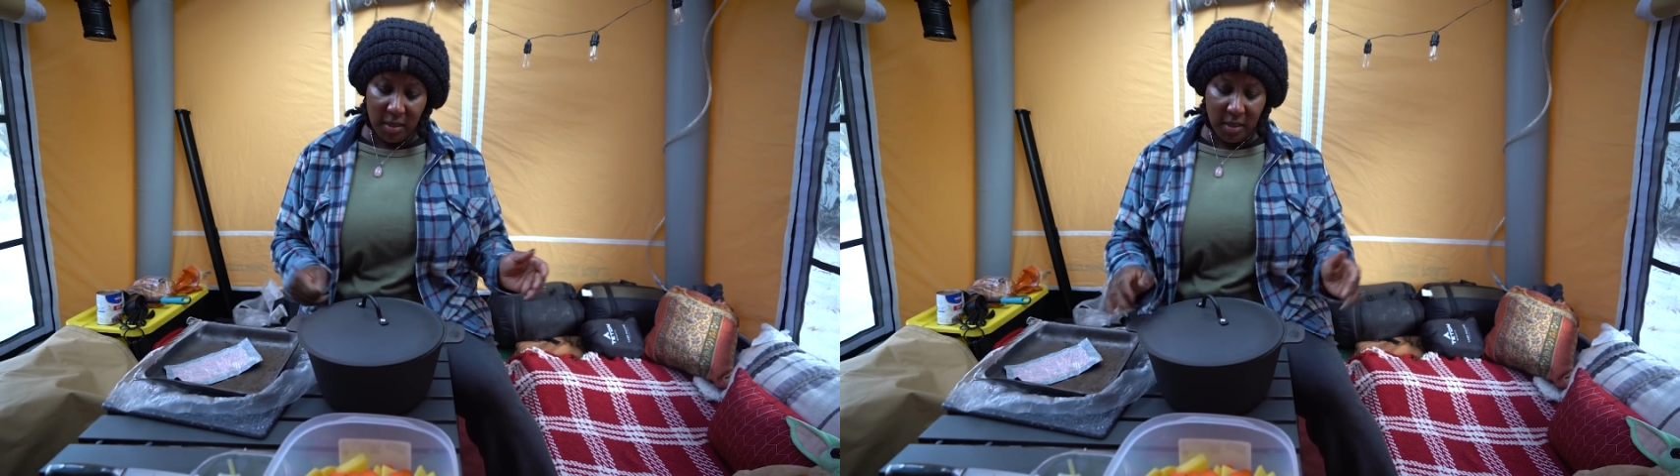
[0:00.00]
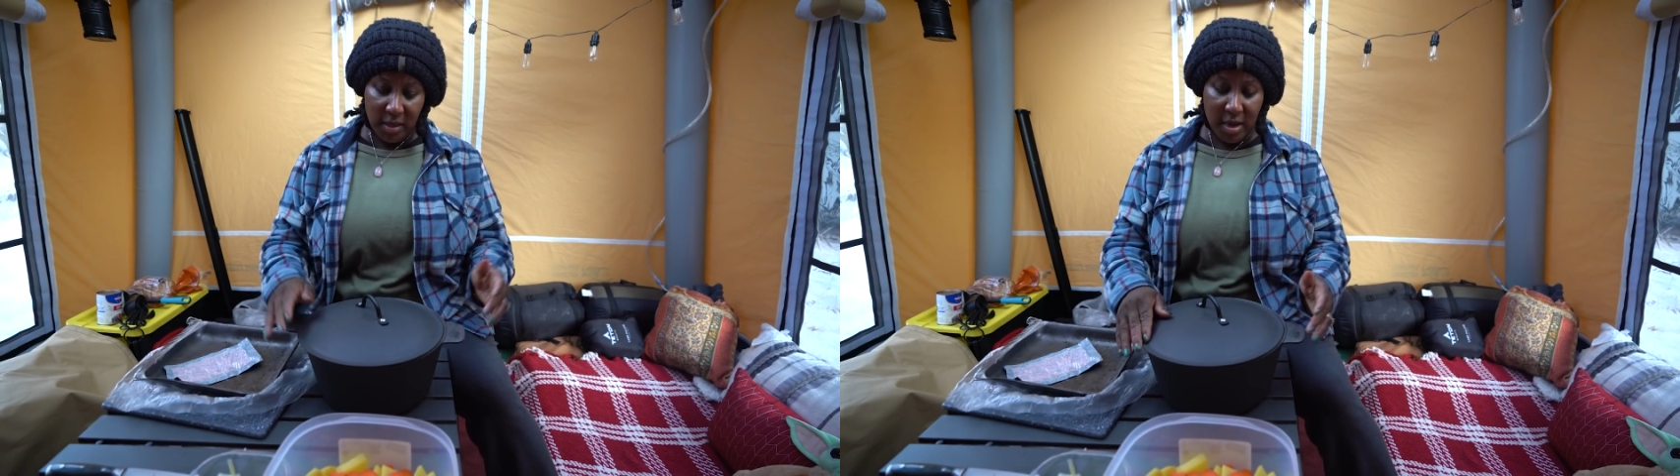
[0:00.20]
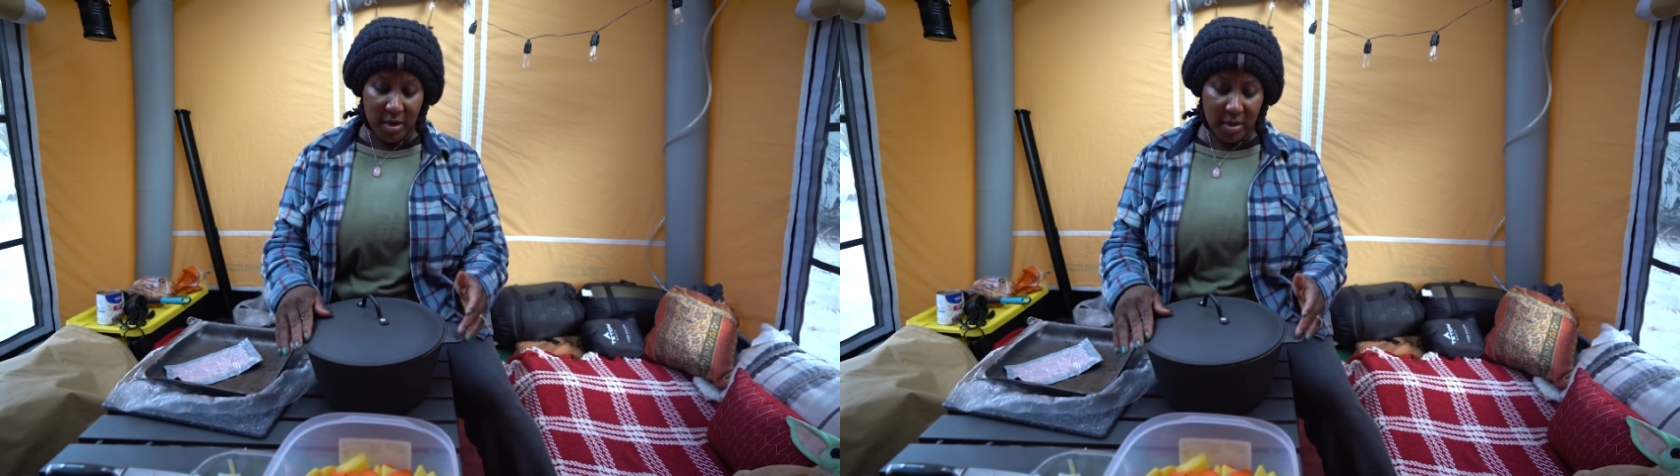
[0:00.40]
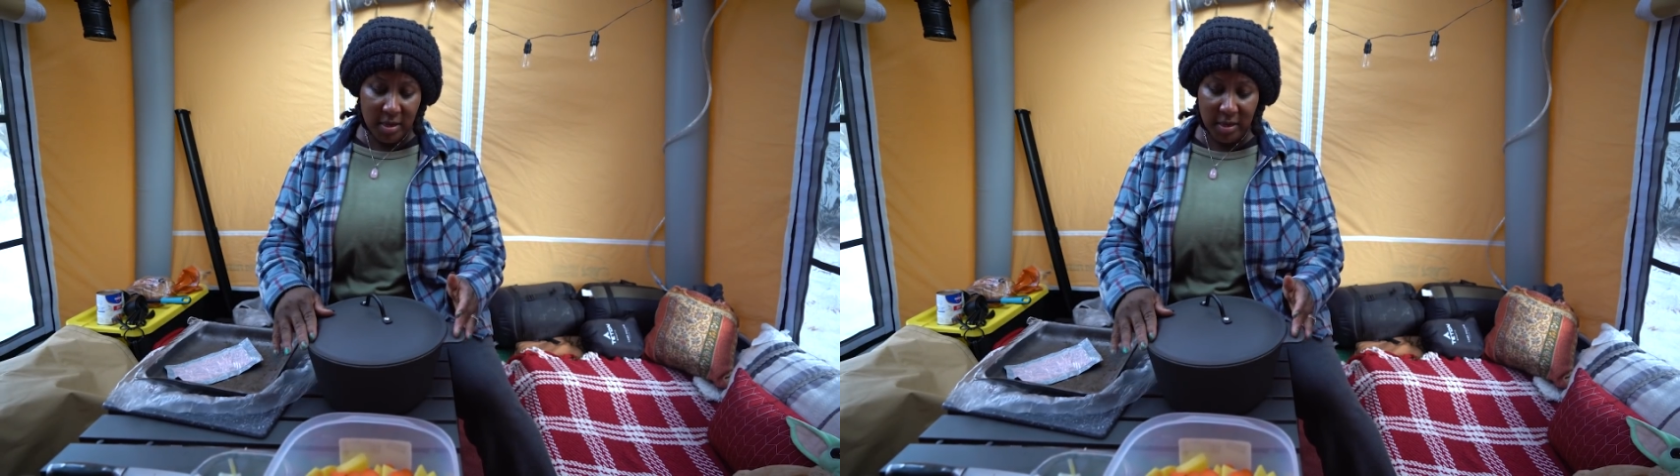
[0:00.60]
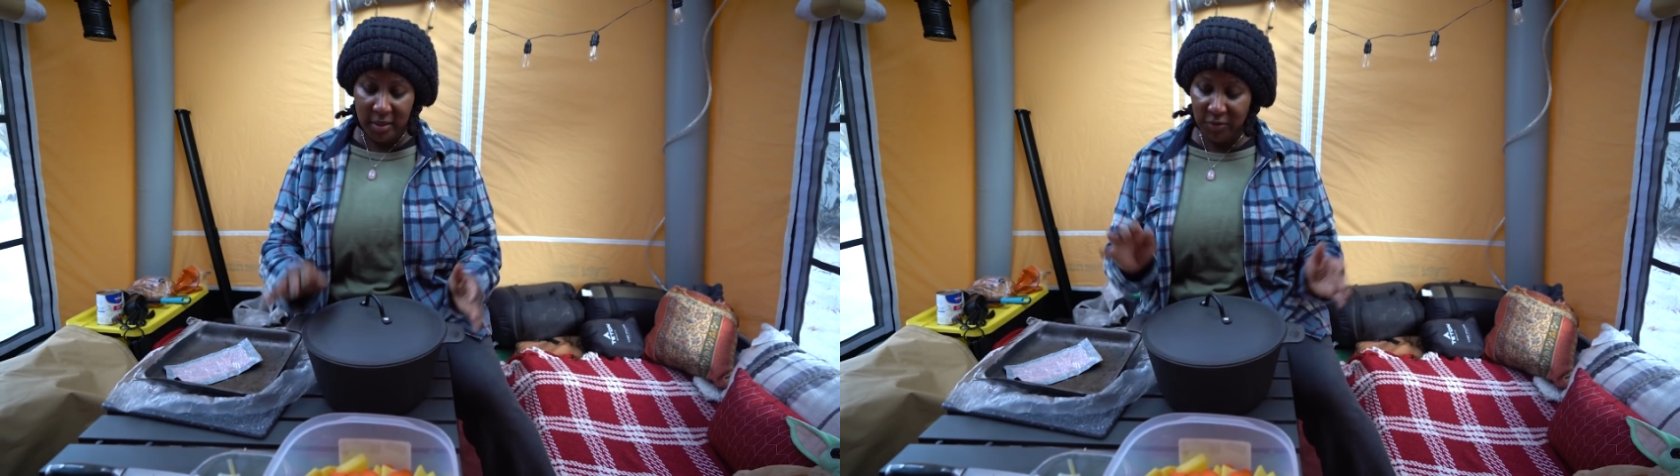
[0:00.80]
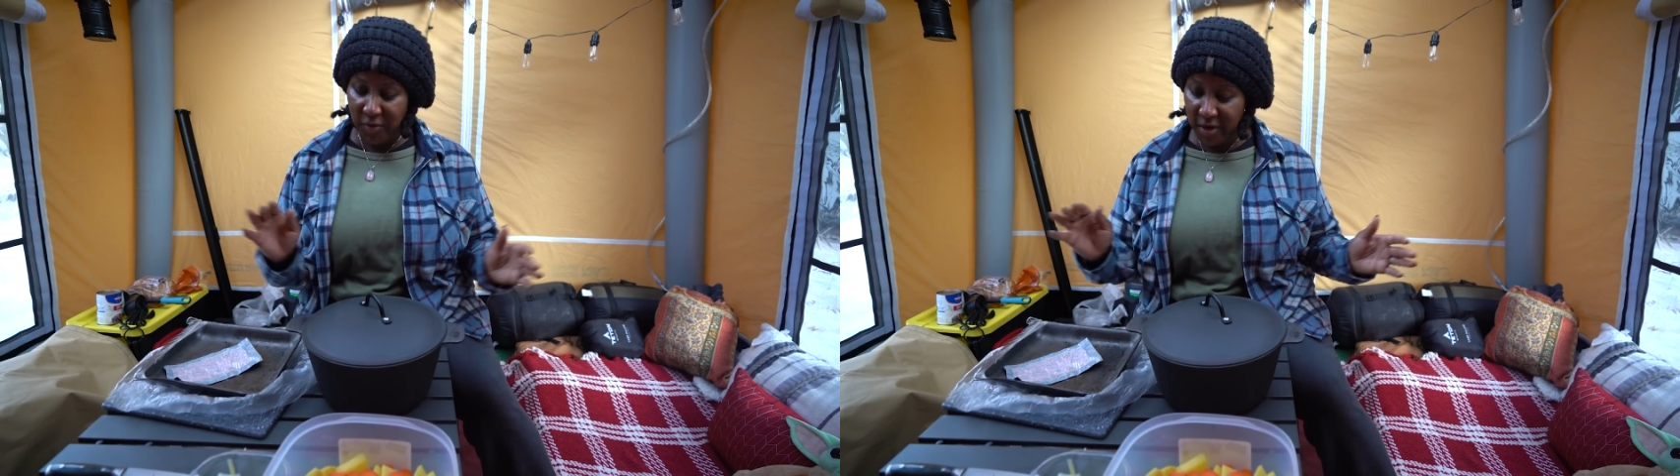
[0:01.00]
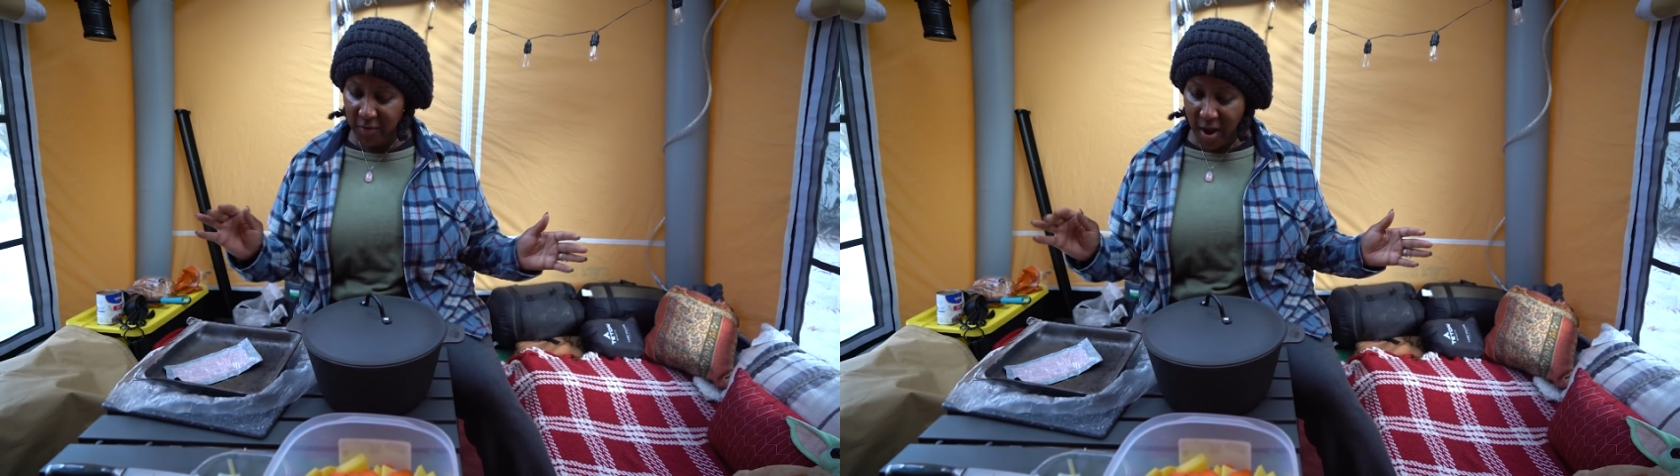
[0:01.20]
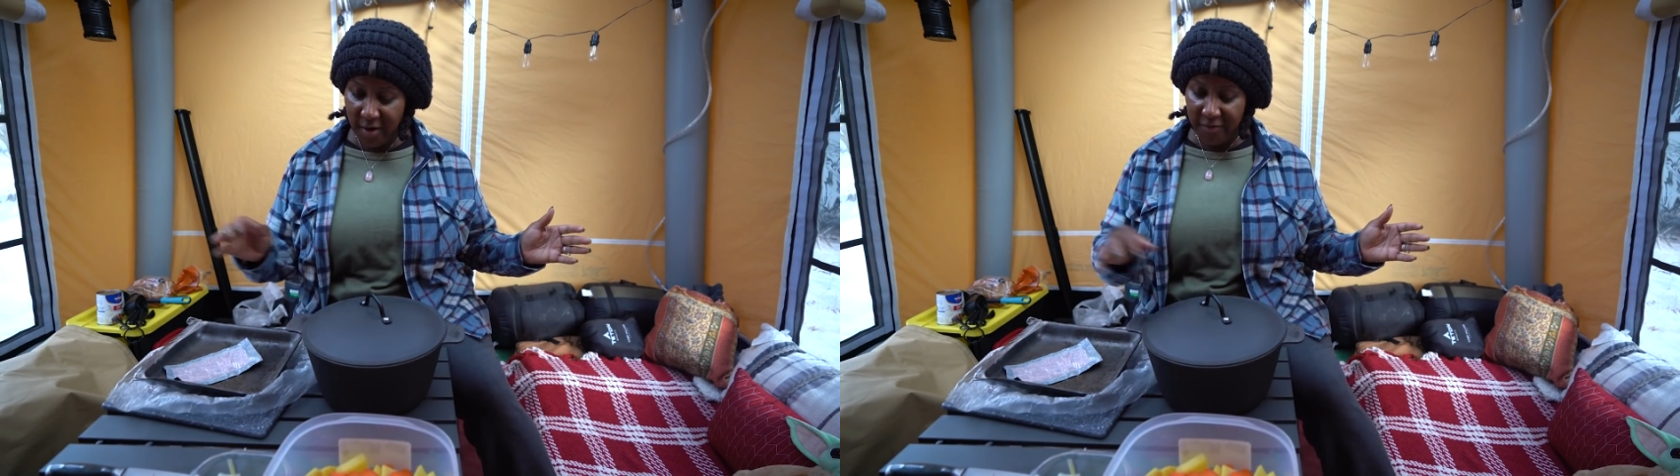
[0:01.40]
And it's ready to
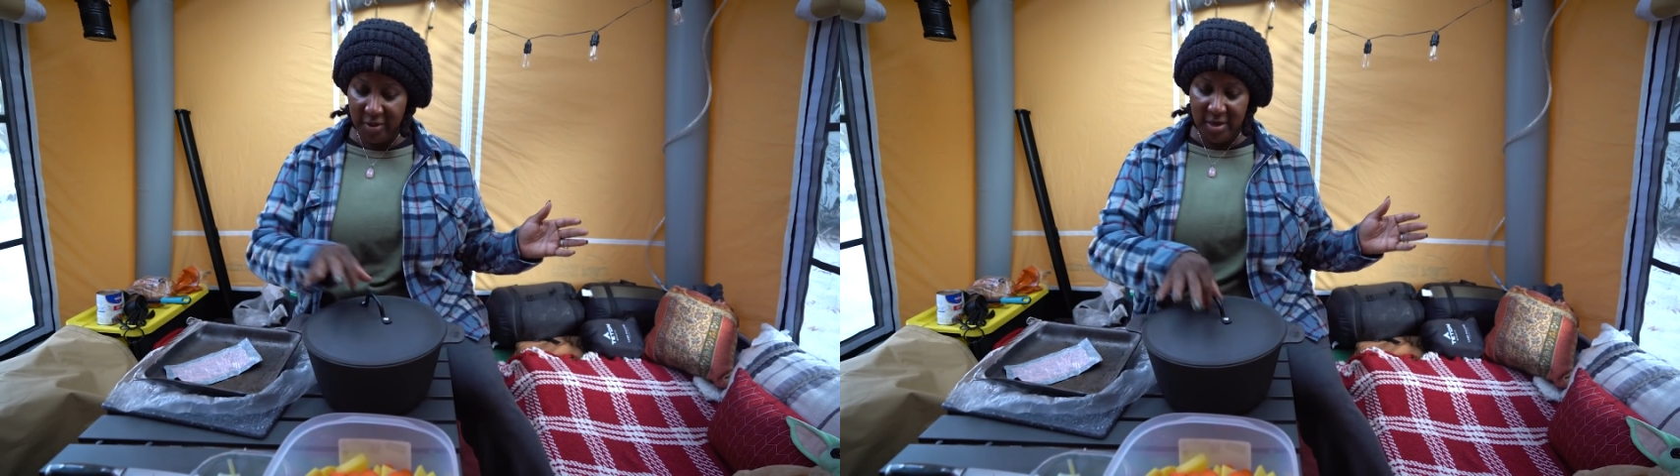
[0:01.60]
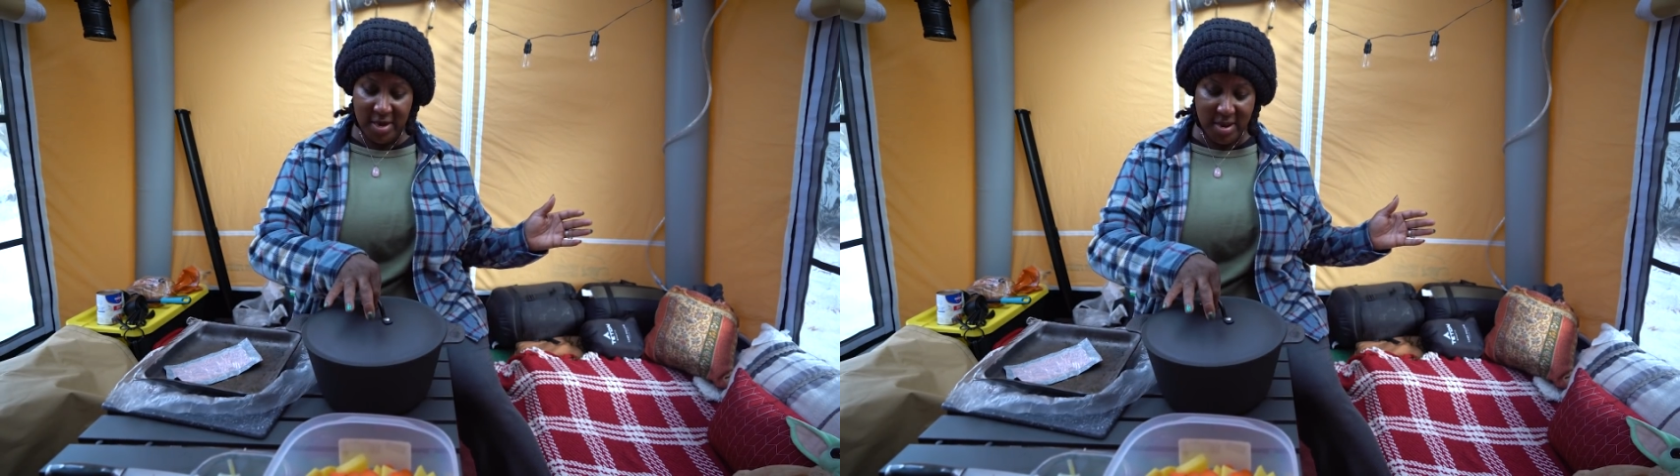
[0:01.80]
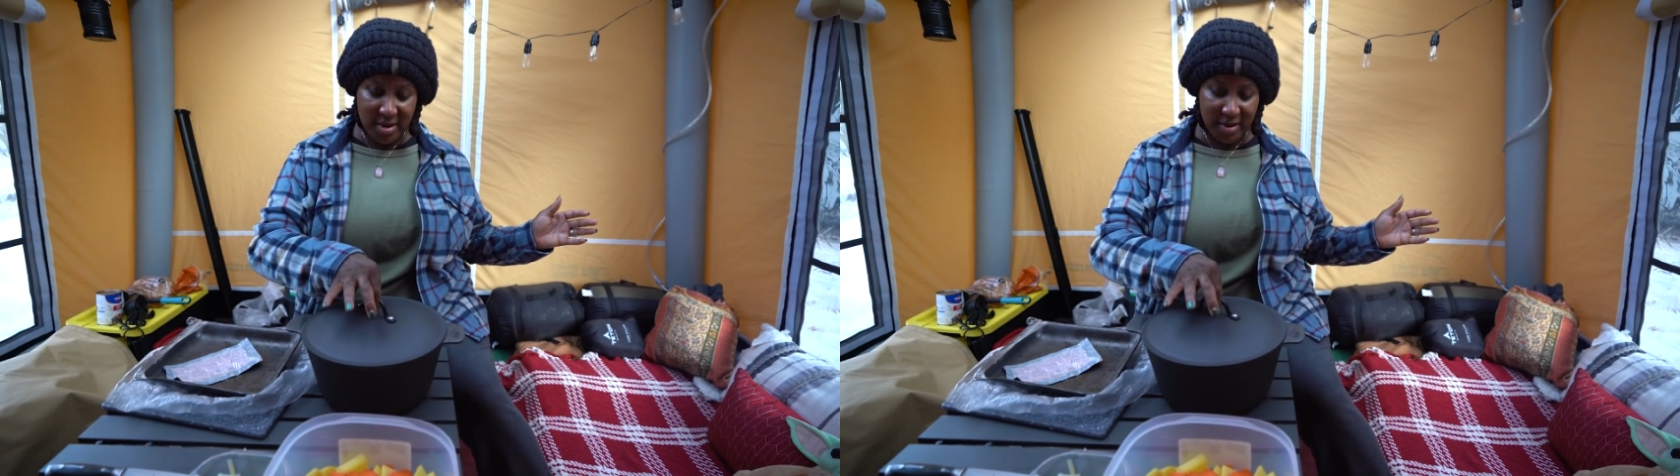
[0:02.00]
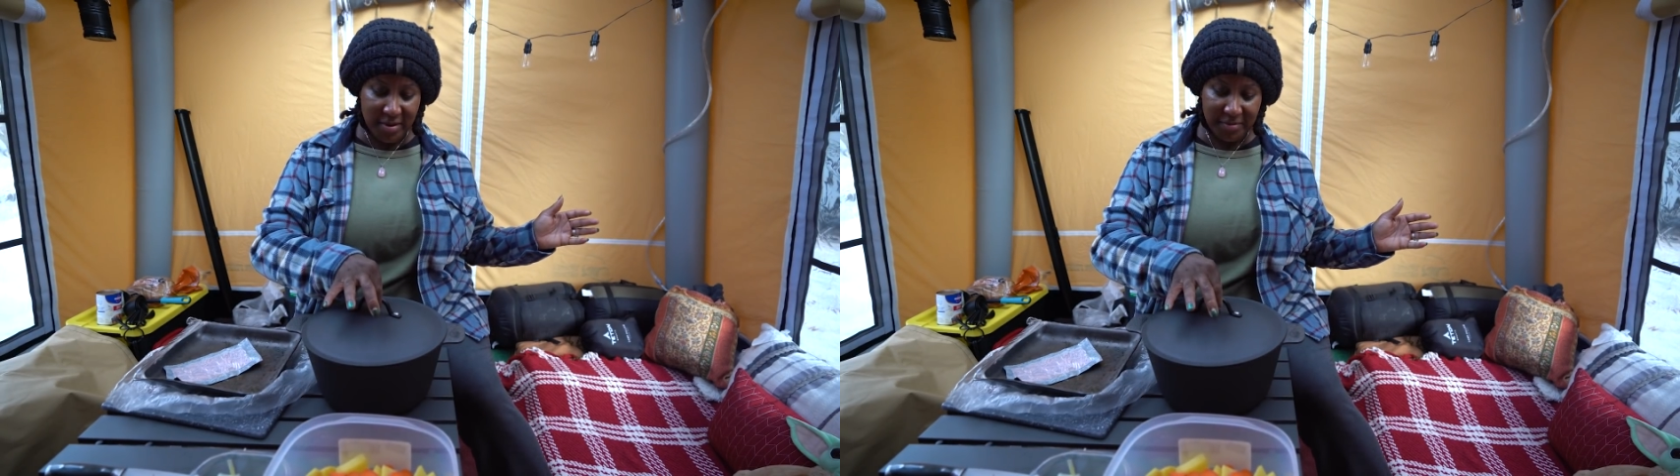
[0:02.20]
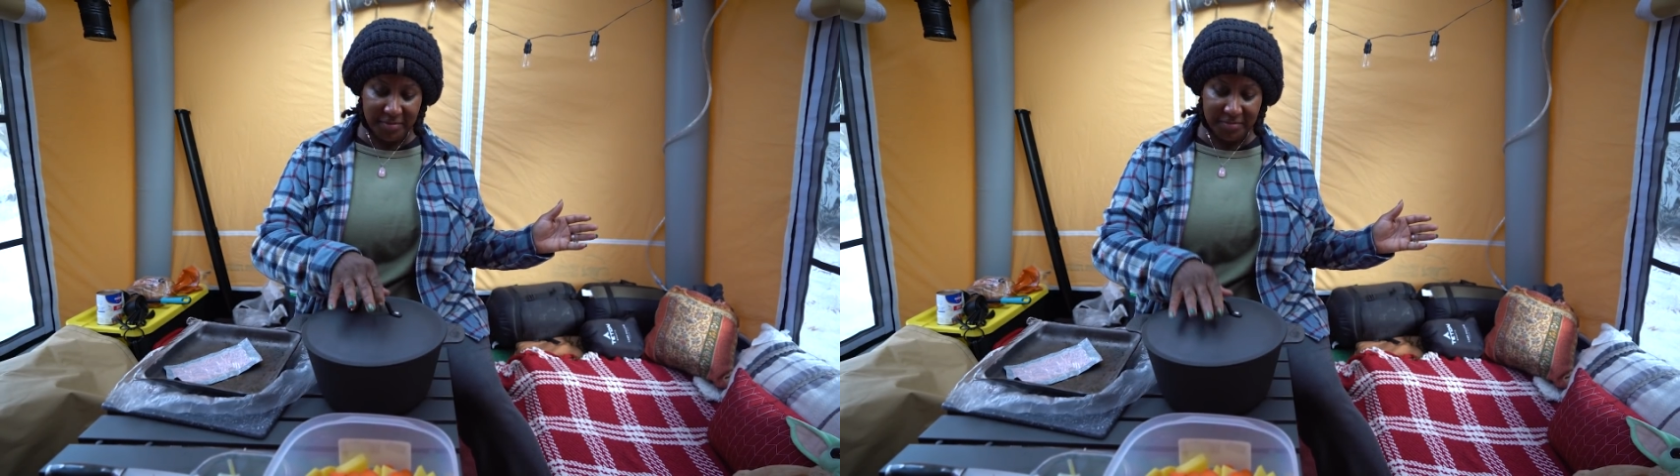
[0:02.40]
rock for the heat.